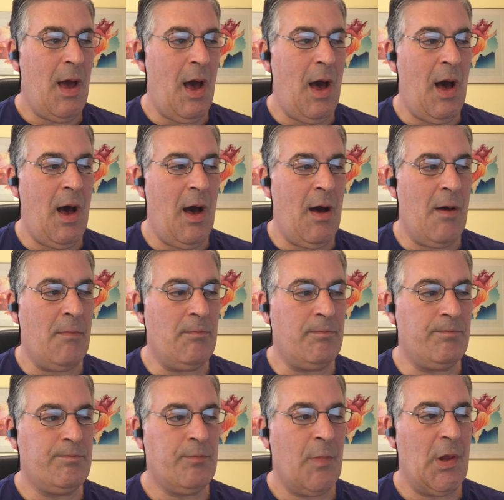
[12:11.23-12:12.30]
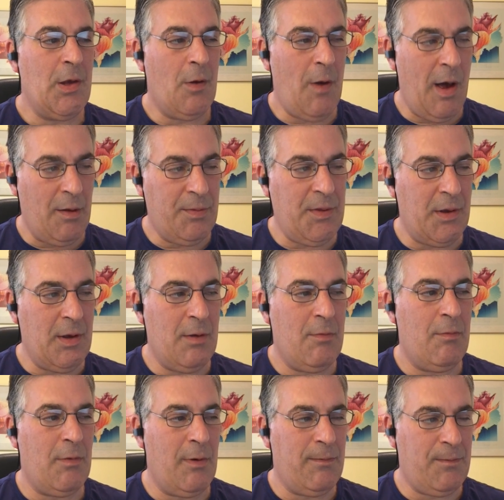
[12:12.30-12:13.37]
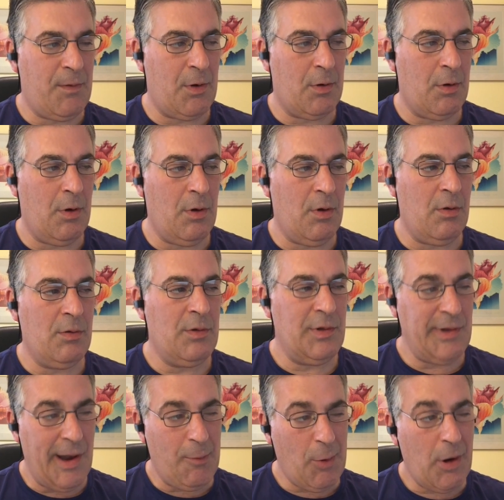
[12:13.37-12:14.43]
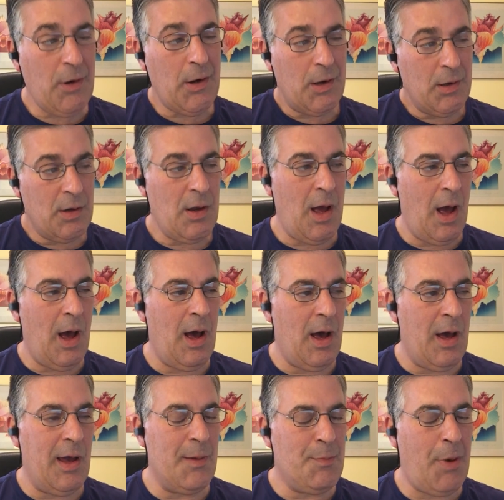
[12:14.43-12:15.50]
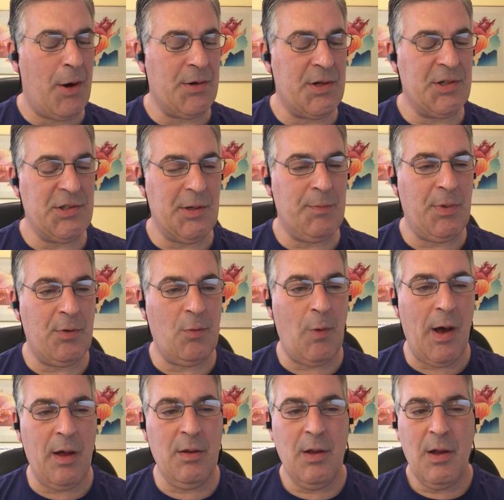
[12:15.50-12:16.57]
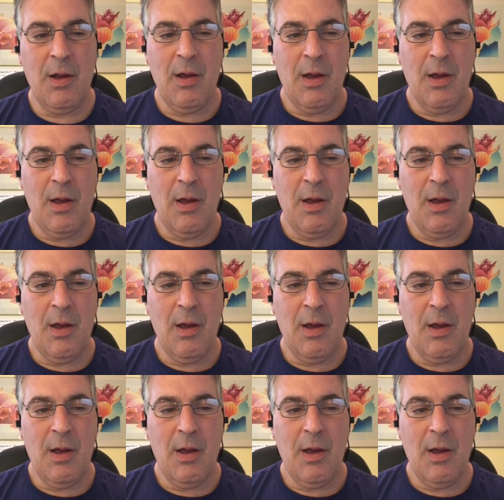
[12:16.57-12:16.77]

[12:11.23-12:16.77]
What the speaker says: healthy referral network and partnership as well.